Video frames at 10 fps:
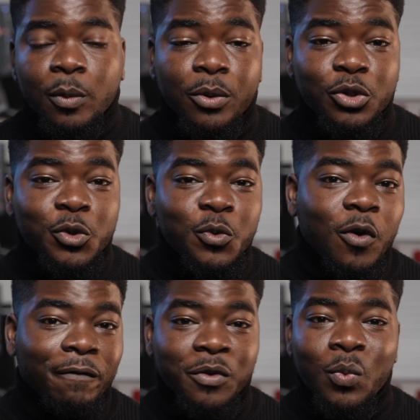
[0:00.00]
supports 2
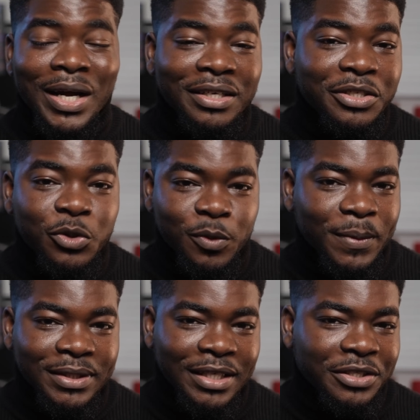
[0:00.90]
of the widely used
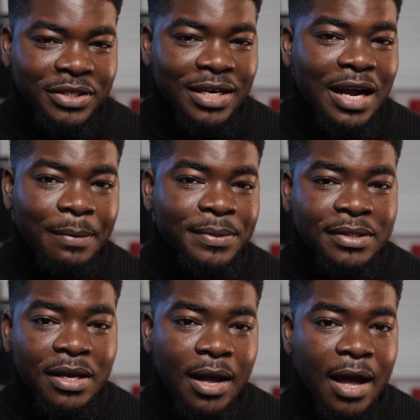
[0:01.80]
MetaTrader apps,
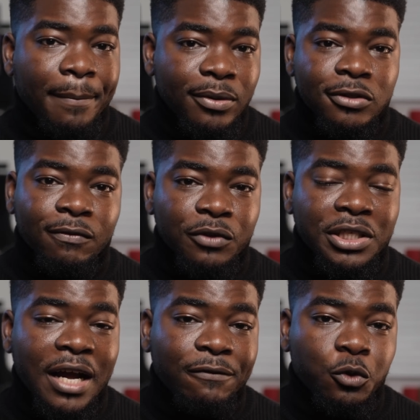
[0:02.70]
both of which
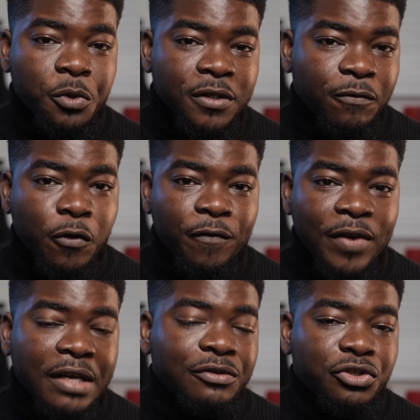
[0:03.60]
have
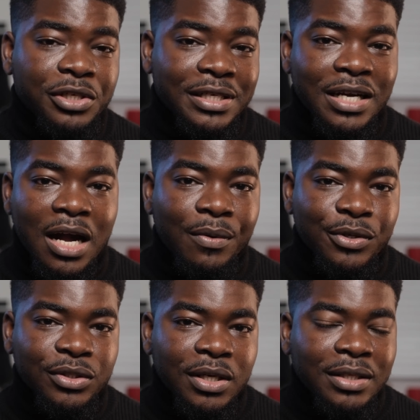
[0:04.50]
24/5 trading
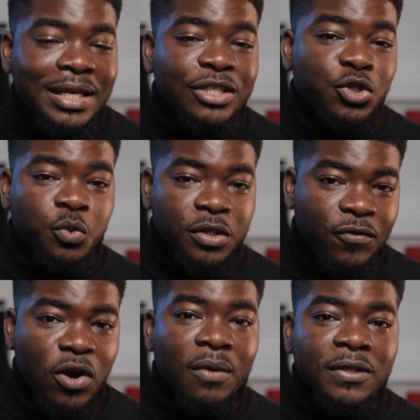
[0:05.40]
hours. That is
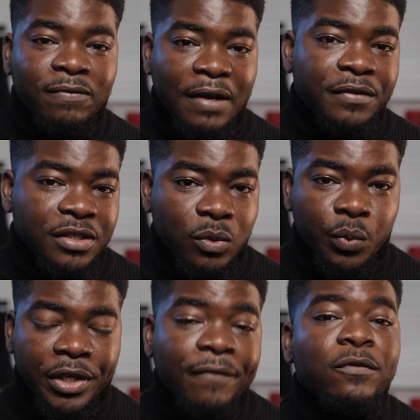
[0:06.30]
24 hours, 5 days a
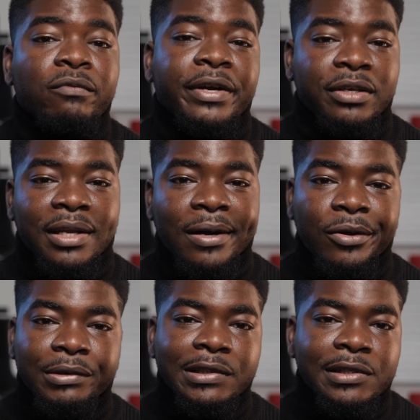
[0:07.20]
week for regular
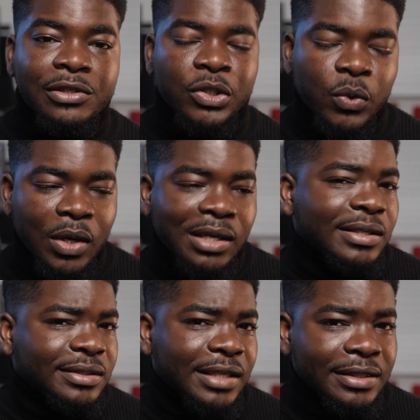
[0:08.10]
currencies. So
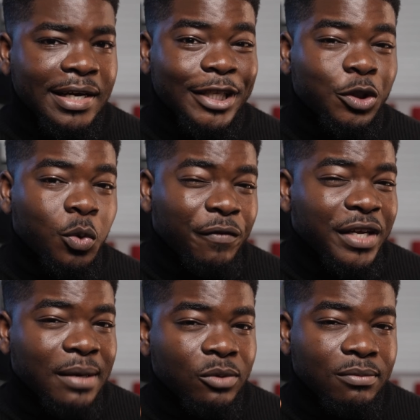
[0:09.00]
starting at 12
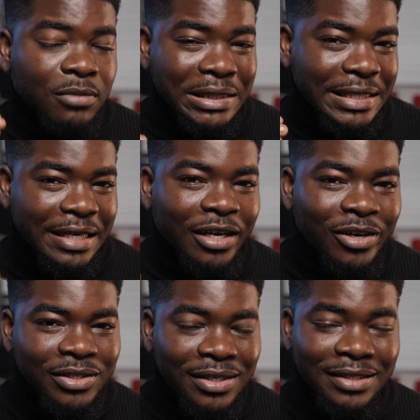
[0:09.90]
a.m. on Monday and
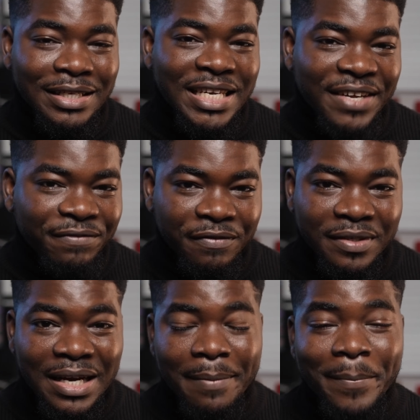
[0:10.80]
closing at
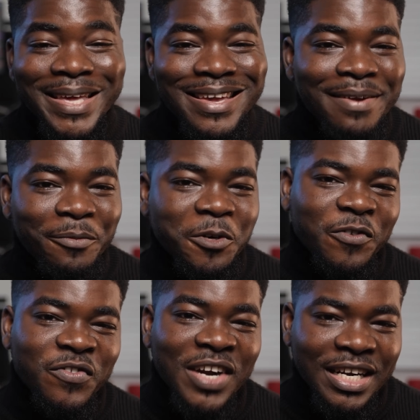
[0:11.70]
11:59 p.m. on
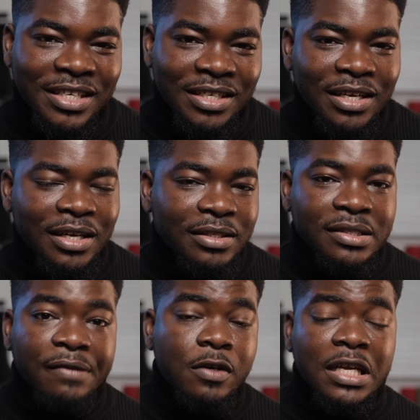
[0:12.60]
Friday, the
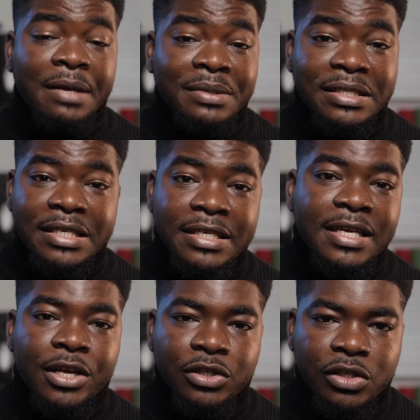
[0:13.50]
server time is
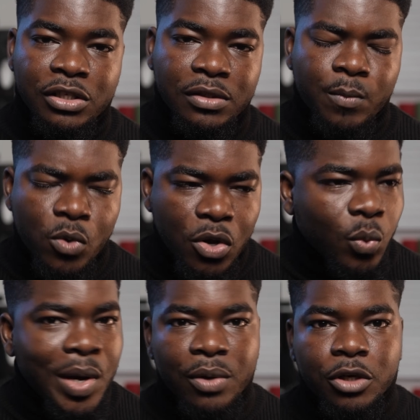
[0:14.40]
EST.
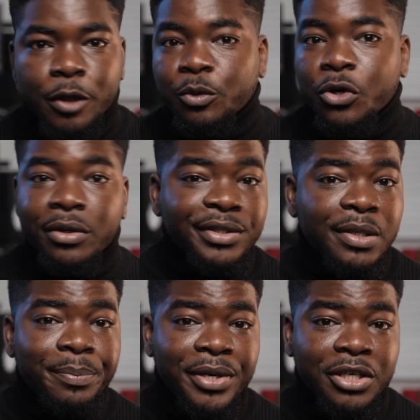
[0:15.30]
While
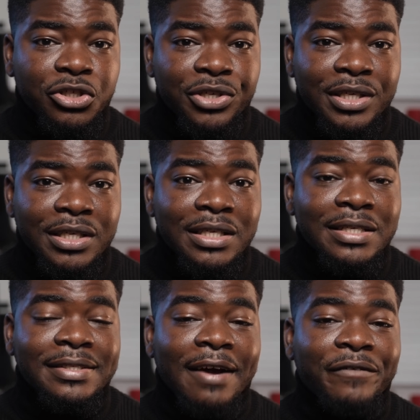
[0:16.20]
cryptocurrency pair trading
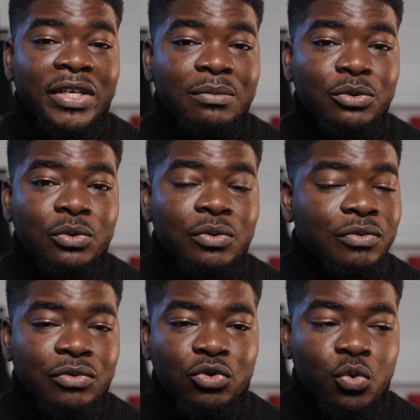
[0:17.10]
is available
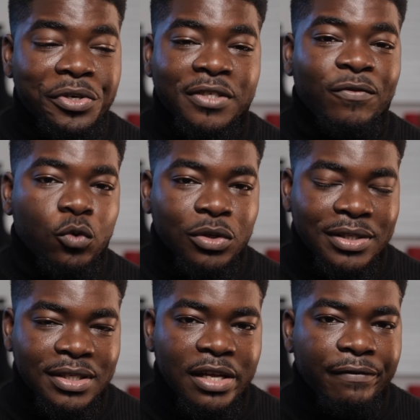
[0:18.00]

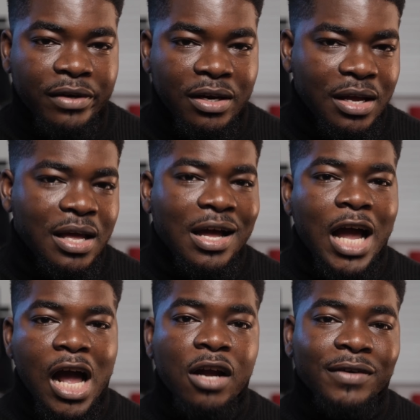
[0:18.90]
24/7.
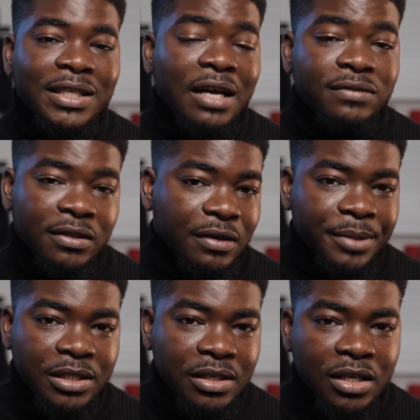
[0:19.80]
However, they have server
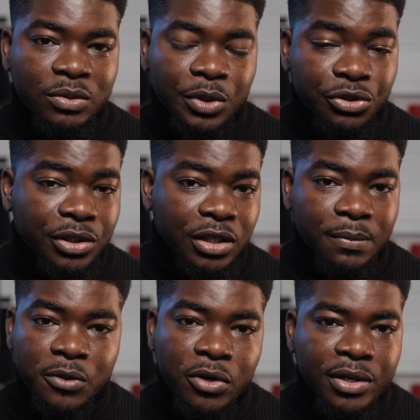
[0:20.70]
maintenance when trading
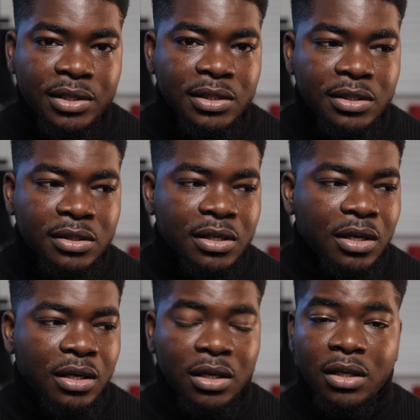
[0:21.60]
cryptocurrencies.
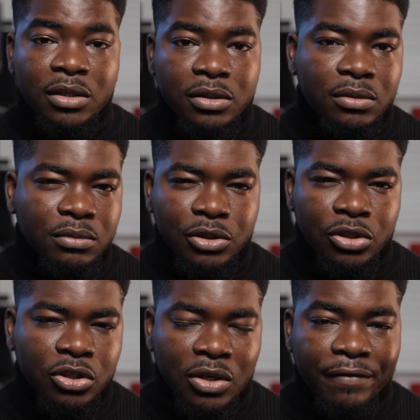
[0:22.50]
It's
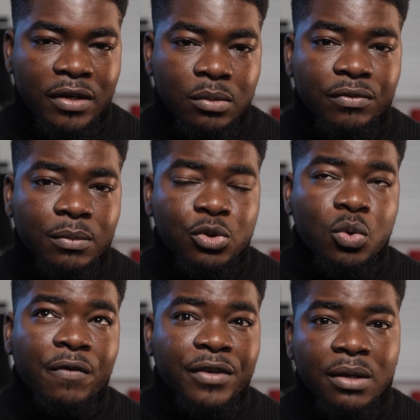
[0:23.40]
just unavailable from
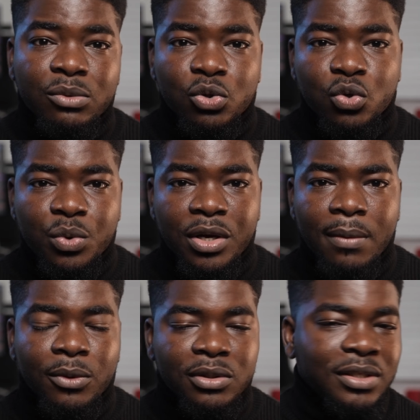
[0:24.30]
12 a.m. to 2
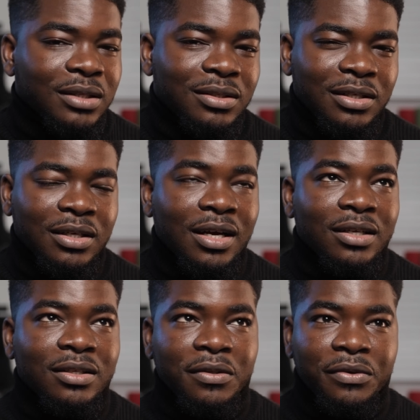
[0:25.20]
a.m. on Saturday
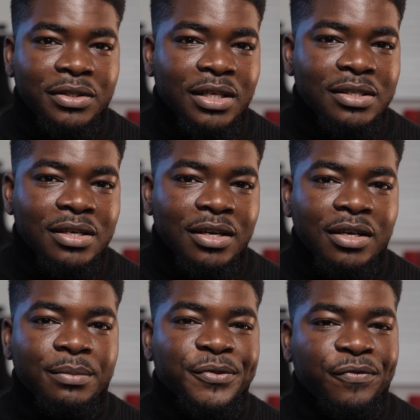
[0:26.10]
and 3:30
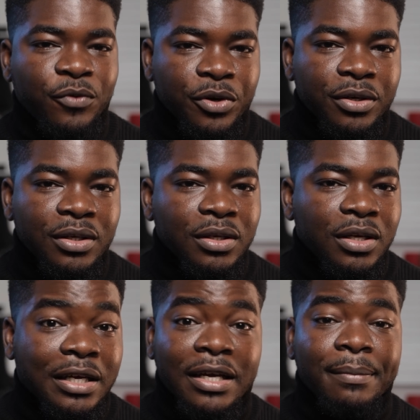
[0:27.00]
a.m. to 4
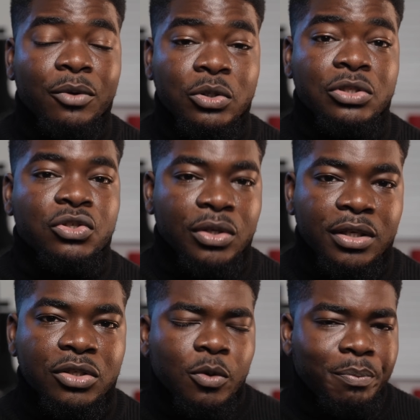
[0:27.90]
a.m. on
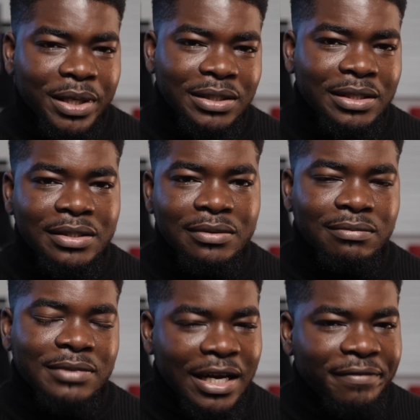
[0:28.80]
Sunday. So basically, you
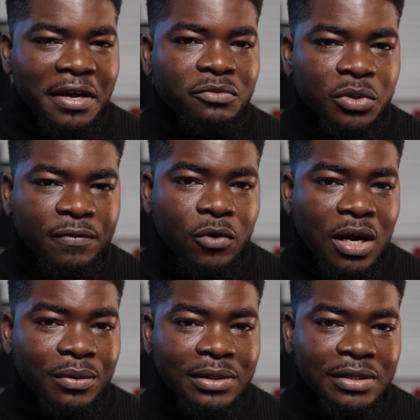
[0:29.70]
kind of have 24
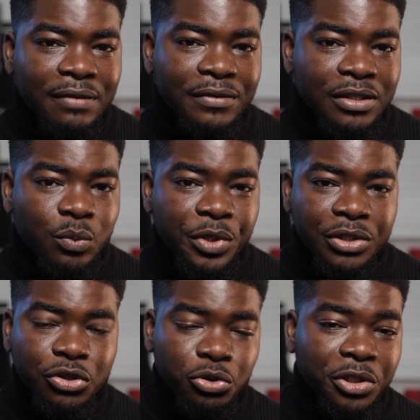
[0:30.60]
hours and 7 days a week
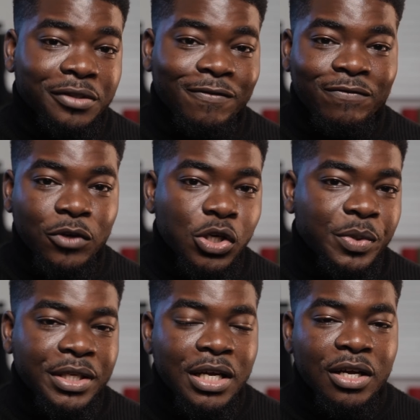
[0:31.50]
to trade the
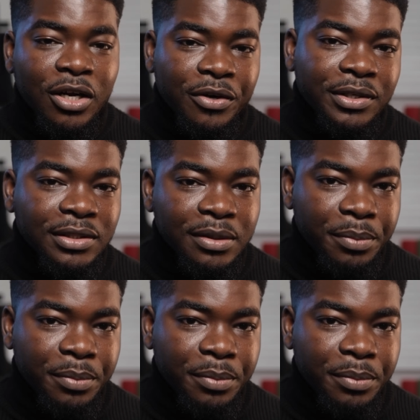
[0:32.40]
following currency